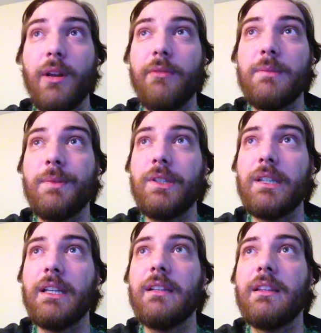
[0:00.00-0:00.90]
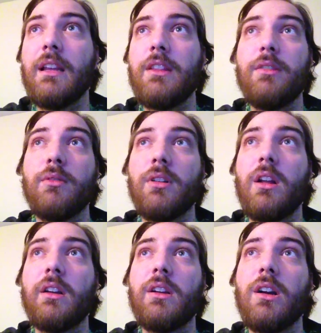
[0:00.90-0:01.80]
when I was building it. I threw in a
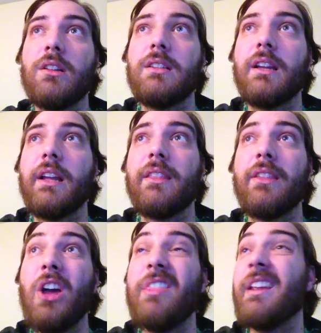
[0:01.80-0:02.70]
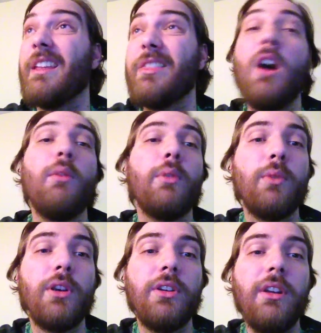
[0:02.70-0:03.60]
lot of cards that I thought would
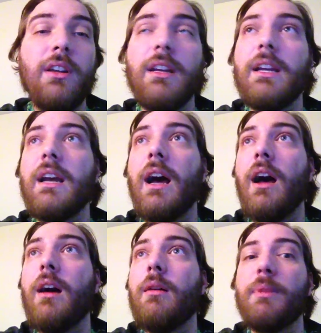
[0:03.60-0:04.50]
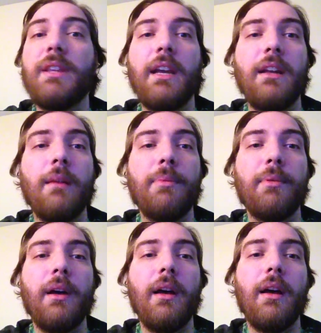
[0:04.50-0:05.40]
work good, but they end up
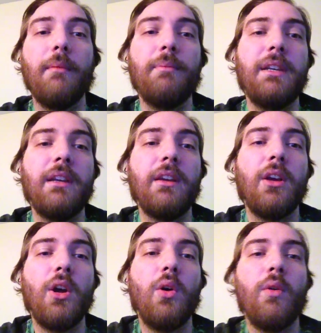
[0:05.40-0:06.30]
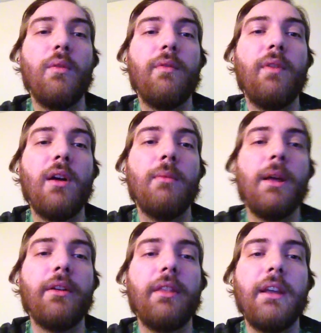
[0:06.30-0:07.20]
being far
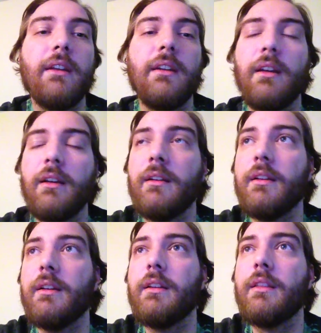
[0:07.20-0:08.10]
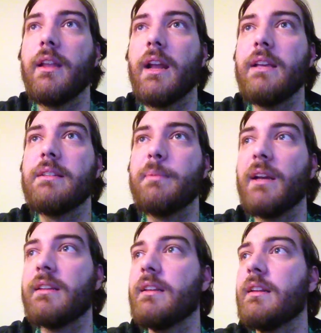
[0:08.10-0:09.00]
better than I
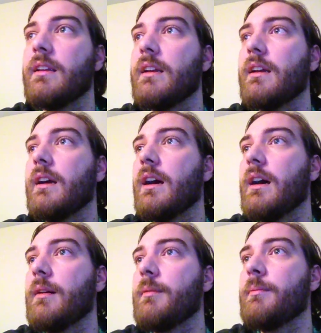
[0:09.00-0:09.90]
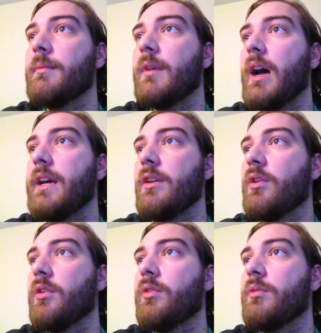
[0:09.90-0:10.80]
expected. I
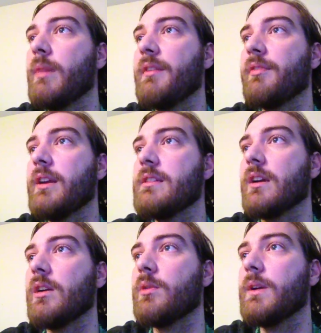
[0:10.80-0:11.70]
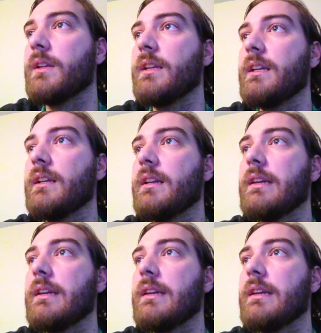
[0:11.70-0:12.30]
know my friends are quickly